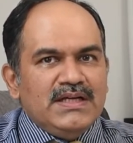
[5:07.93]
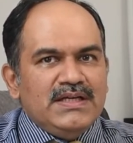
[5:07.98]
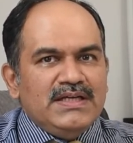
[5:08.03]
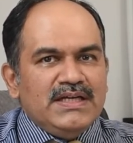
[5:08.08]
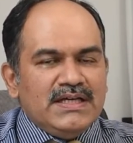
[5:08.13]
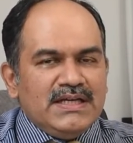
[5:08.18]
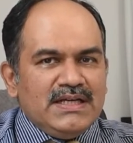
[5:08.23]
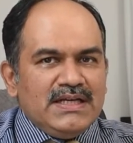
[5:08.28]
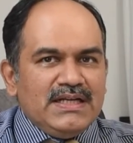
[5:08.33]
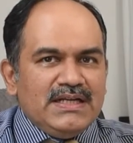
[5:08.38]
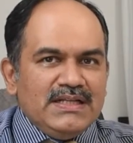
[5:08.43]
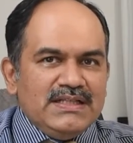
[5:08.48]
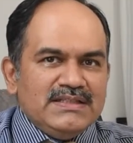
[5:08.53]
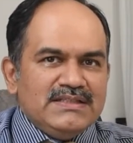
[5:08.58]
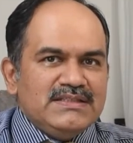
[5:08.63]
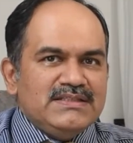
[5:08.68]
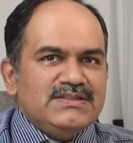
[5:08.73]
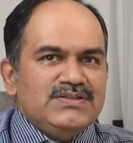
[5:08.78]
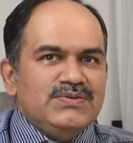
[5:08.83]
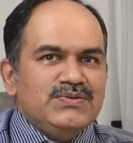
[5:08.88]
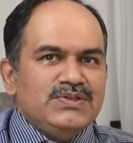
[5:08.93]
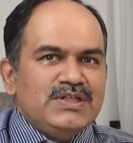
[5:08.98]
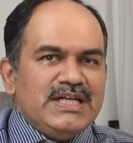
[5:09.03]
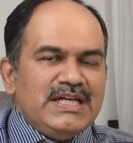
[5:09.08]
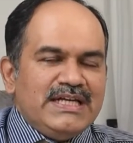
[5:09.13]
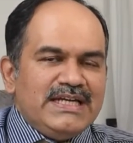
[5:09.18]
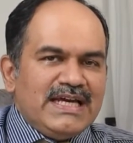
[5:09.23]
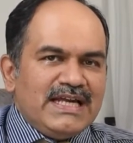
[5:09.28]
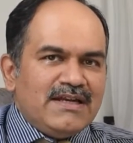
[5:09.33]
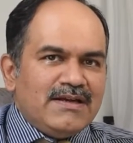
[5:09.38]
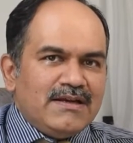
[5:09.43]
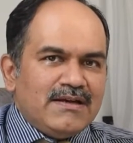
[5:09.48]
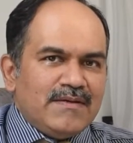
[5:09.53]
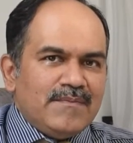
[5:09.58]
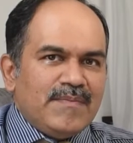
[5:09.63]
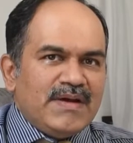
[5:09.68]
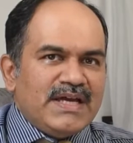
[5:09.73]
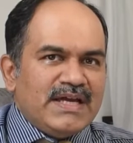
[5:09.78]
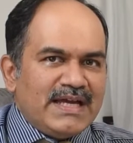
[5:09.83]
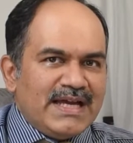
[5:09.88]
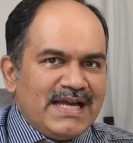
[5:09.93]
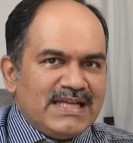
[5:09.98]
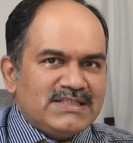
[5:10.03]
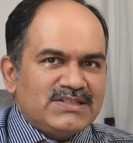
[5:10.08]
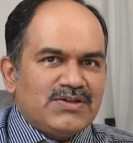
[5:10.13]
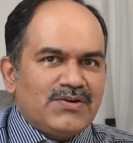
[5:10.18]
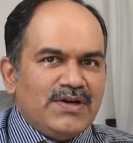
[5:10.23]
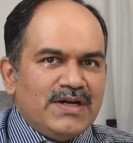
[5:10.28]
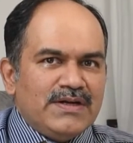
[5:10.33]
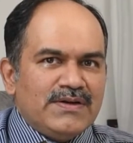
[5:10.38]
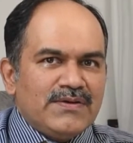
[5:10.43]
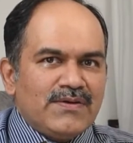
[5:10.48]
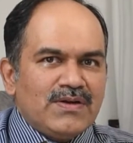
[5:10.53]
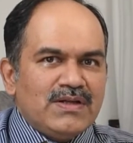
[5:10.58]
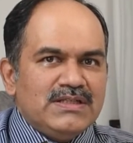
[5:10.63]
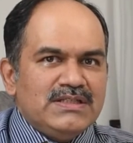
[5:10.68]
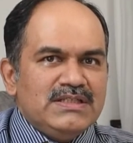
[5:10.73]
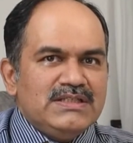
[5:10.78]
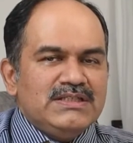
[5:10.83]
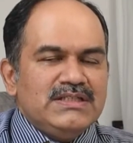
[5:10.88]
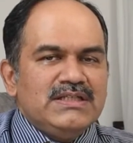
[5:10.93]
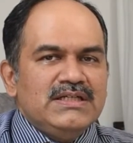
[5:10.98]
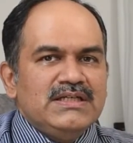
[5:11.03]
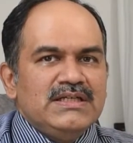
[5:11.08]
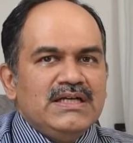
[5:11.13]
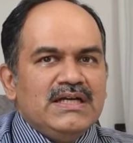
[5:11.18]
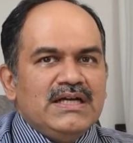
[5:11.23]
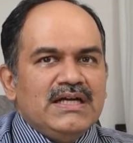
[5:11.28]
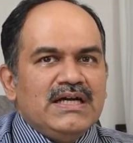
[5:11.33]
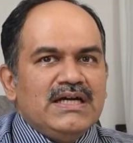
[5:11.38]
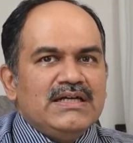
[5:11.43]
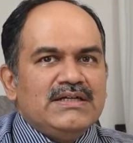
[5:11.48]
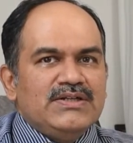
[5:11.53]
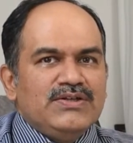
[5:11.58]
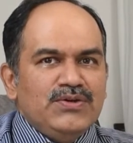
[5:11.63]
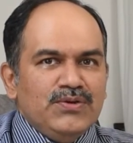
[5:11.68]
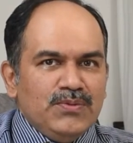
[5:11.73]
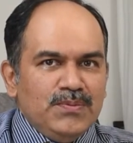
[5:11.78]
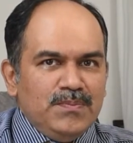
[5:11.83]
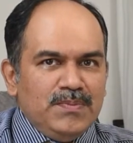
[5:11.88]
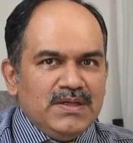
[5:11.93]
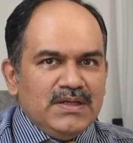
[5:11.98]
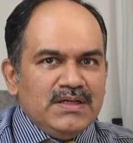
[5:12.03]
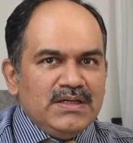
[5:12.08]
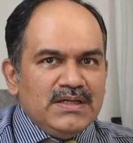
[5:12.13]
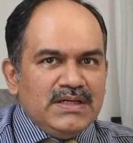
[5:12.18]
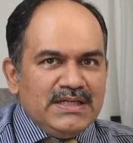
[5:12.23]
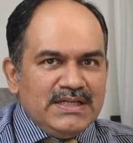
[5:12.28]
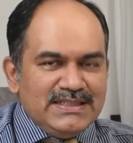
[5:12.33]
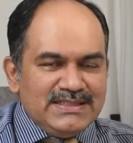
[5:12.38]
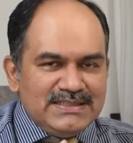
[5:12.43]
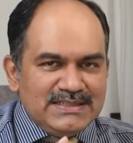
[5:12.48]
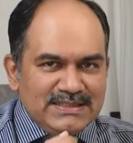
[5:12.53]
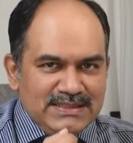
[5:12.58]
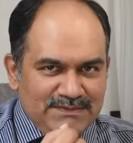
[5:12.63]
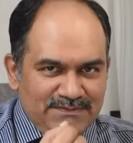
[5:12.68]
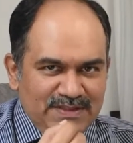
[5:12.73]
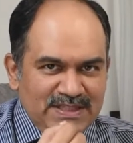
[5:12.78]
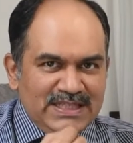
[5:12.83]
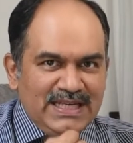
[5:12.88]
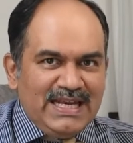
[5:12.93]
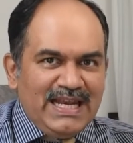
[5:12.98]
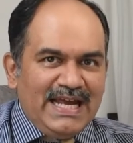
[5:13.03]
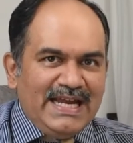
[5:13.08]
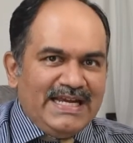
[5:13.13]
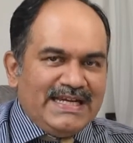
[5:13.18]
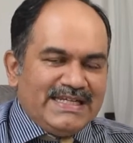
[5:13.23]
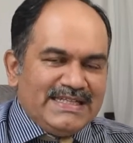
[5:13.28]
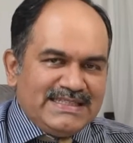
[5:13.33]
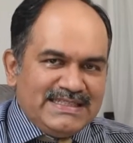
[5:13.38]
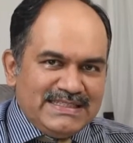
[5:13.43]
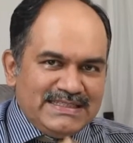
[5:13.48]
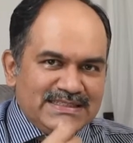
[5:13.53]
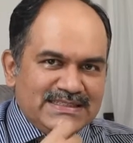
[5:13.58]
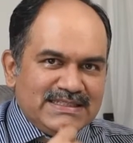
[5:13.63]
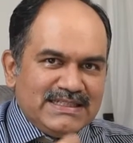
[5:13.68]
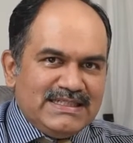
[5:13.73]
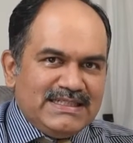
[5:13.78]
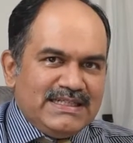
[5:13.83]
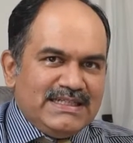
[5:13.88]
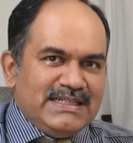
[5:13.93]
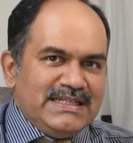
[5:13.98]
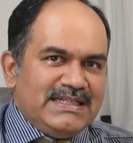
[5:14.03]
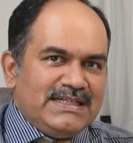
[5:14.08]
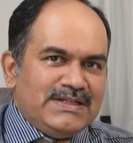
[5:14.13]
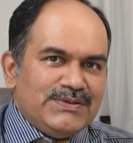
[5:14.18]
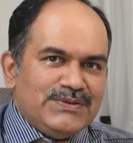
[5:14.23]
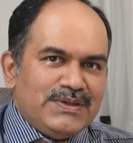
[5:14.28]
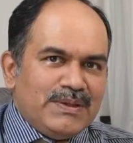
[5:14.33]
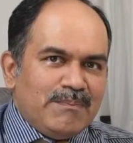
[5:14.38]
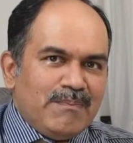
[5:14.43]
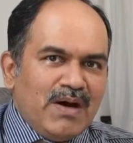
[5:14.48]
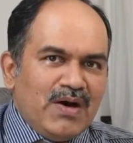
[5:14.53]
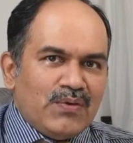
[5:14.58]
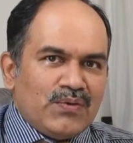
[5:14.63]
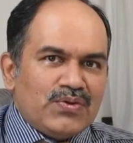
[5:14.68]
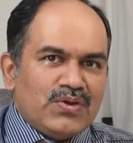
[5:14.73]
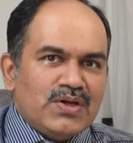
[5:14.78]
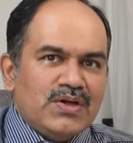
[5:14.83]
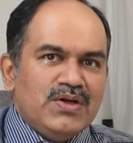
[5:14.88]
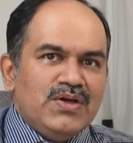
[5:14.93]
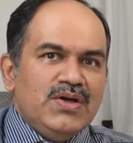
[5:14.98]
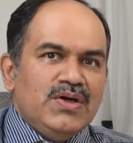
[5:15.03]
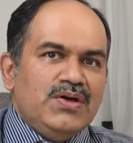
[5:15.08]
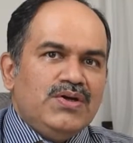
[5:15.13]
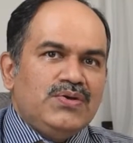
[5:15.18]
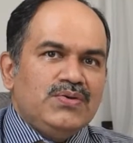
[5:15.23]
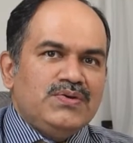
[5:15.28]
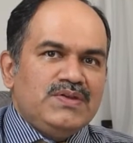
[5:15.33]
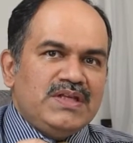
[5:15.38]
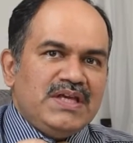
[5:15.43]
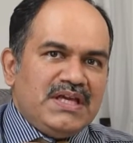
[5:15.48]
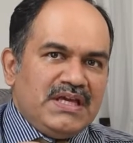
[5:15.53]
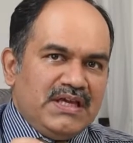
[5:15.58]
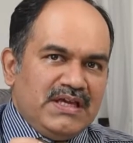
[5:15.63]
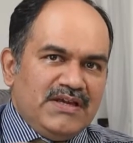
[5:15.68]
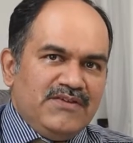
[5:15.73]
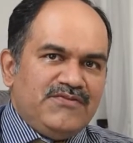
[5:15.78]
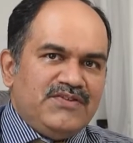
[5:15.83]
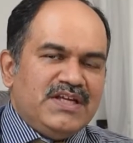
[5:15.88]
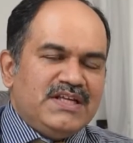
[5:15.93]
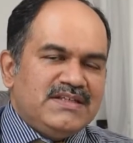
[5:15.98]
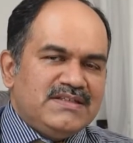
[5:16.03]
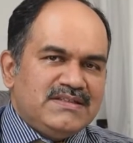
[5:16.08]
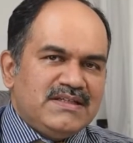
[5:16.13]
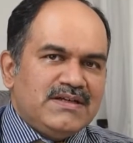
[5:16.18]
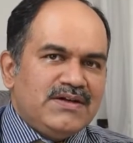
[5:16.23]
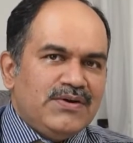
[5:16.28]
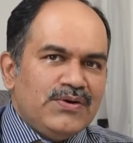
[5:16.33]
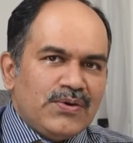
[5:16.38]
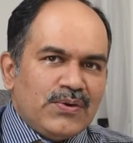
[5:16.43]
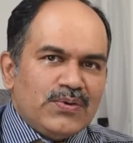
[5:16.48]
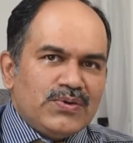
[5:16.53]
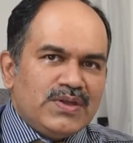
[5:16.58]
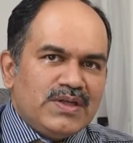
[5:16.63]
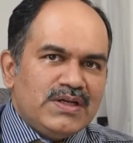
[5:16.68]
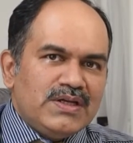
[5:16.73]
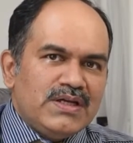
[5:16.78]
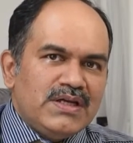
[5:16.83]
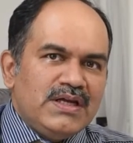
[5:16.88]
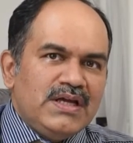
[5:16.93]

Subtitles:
Here, this is usually done by a gastroenterologist. A tube is with the light is inserted into the mouth to see if there is a growth.